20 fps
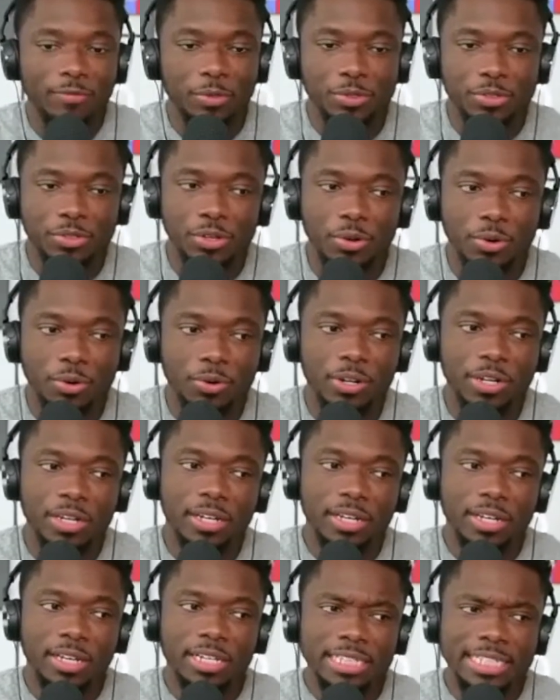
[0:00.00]
So
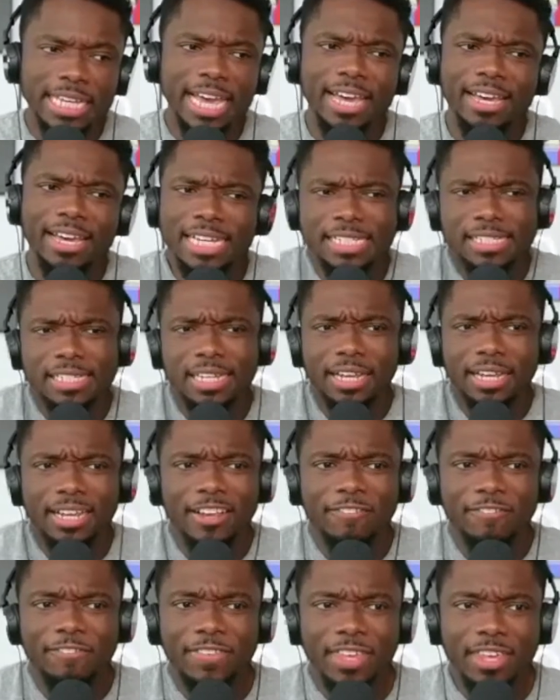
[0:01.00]
yeah, it's like if
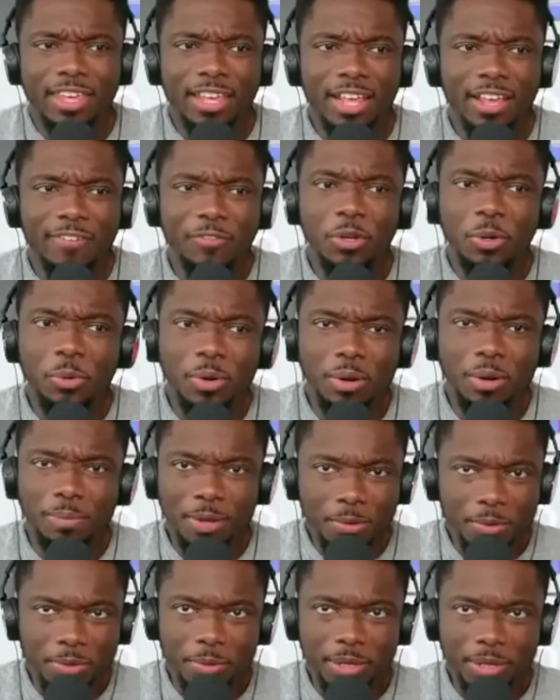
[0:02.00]
if you don't want to be
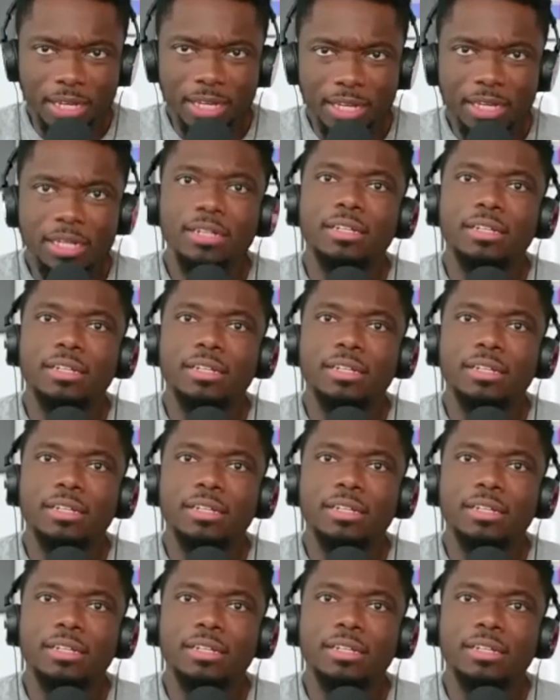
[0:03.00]
with me,